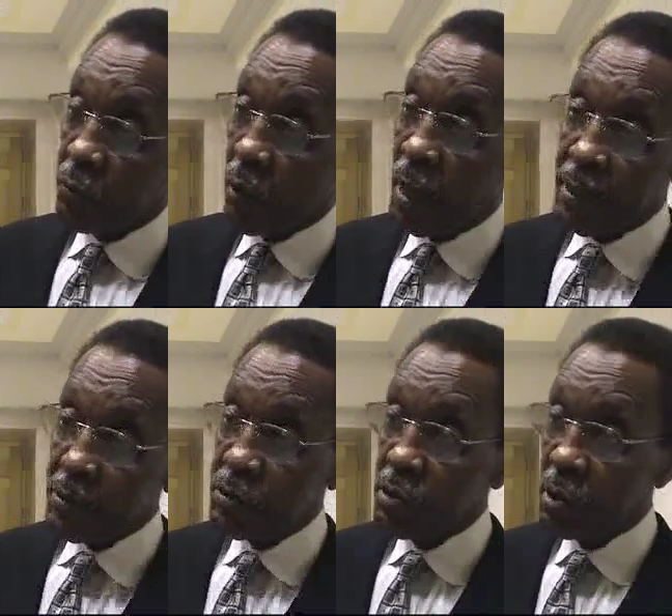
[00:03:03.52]
the
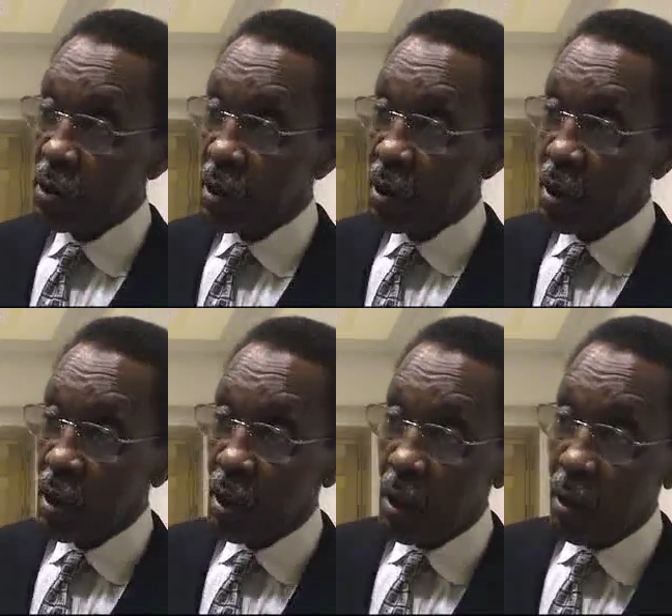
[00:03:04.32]
rights
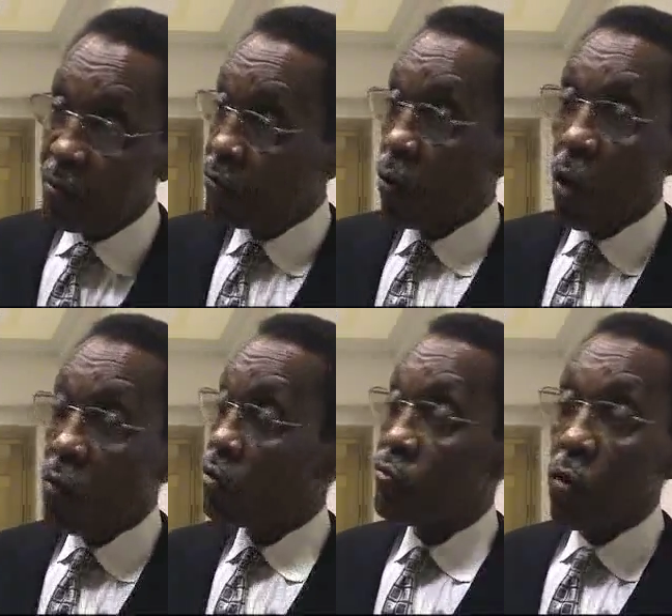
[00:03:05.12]
of
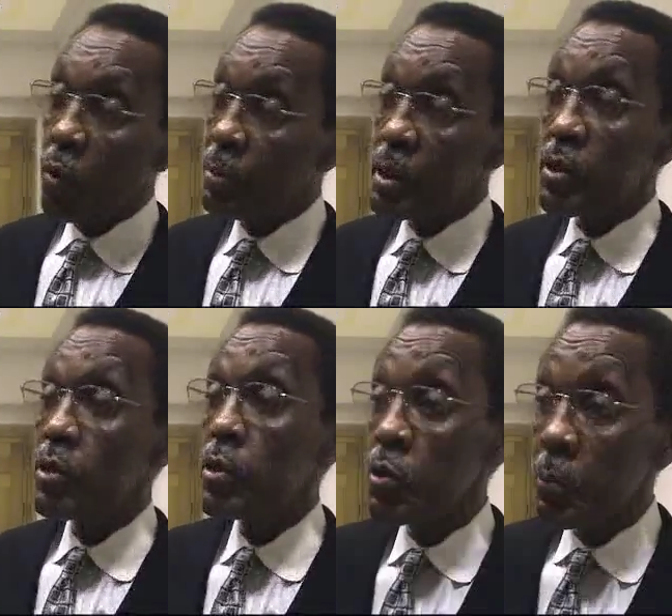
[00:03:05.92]
over four million
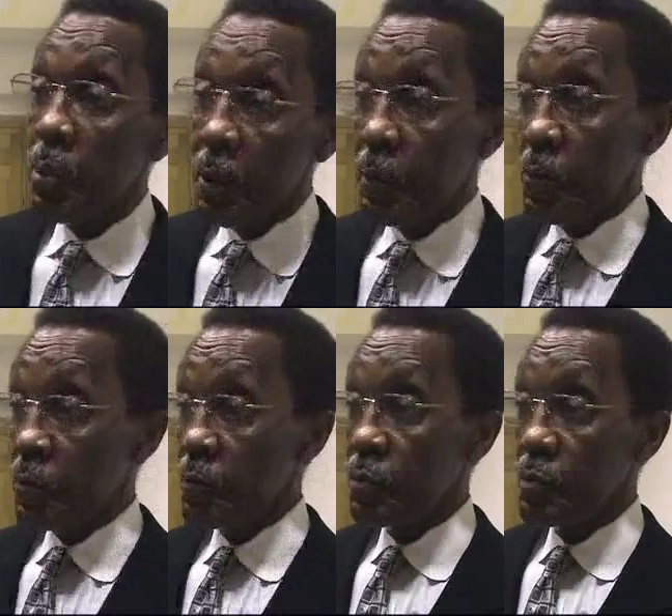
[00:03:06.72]
new people
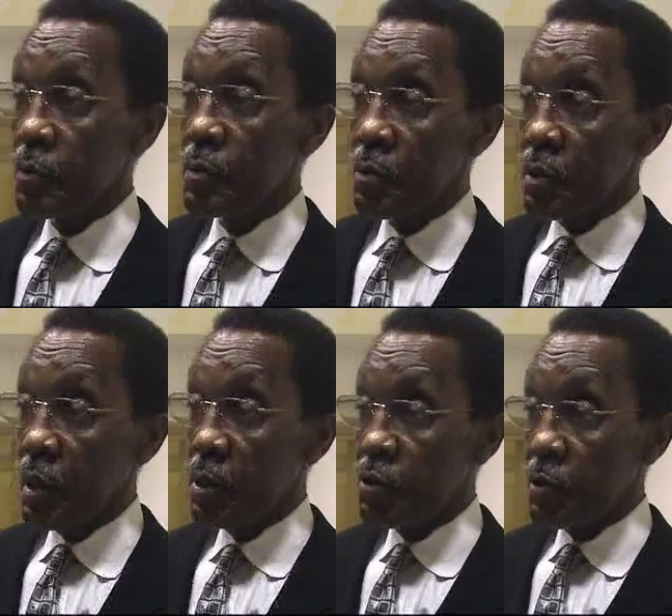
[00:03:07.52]
to the
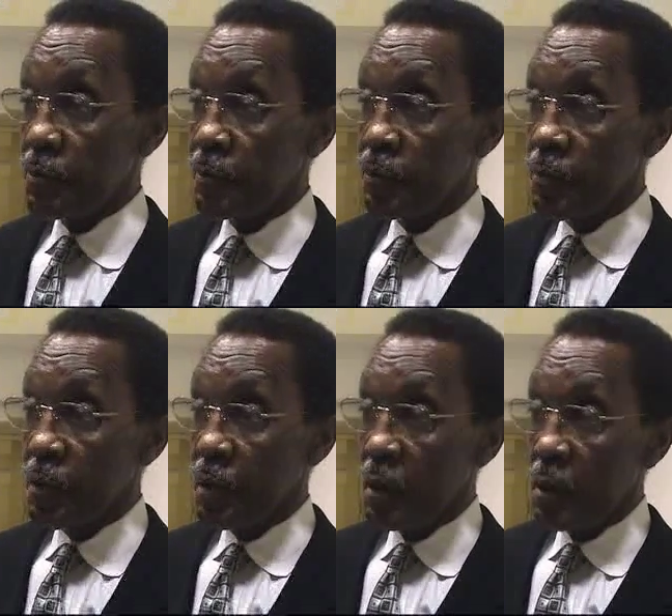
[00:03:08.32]
nation,
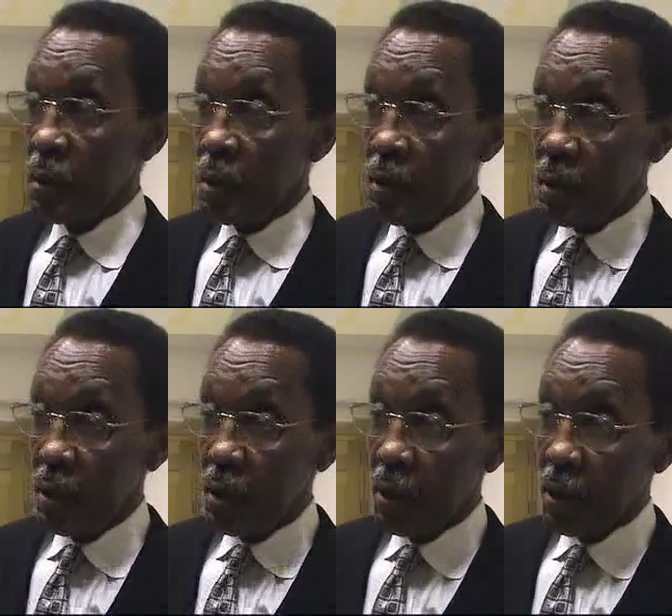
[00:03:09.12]

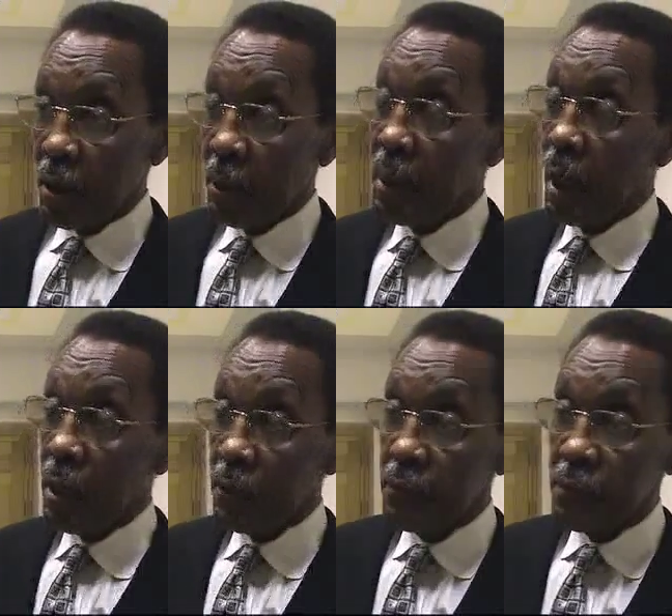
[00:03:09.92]
uh, coming
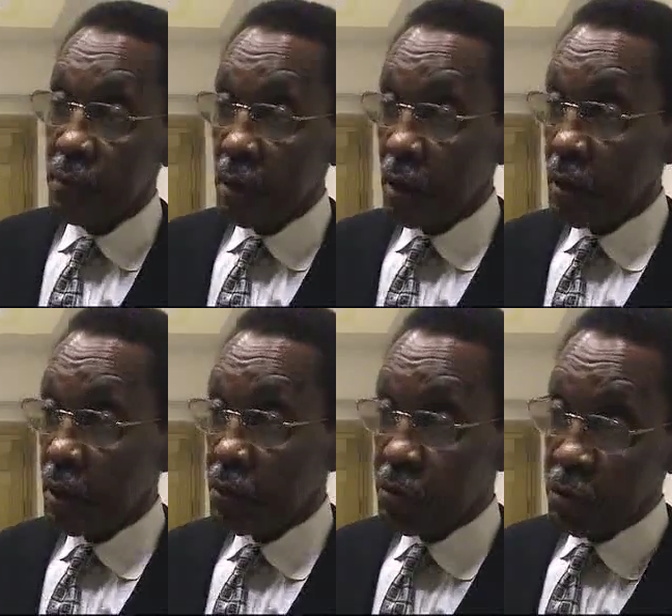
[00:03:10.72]
out of
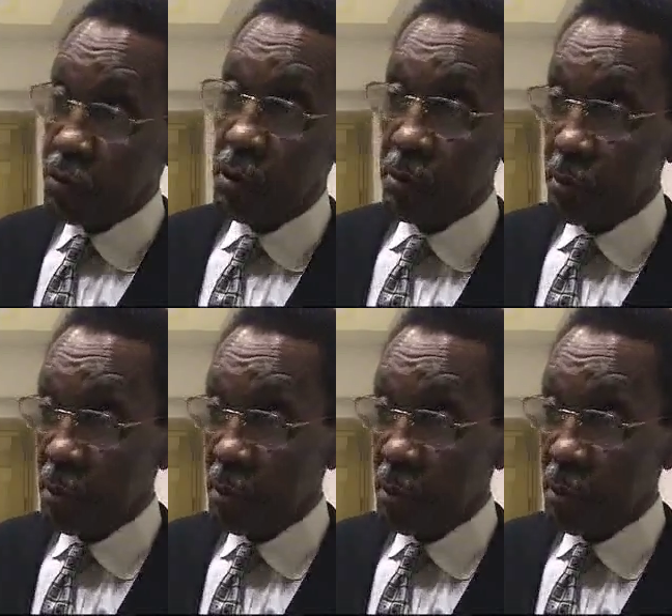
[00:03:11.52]
uh, a system,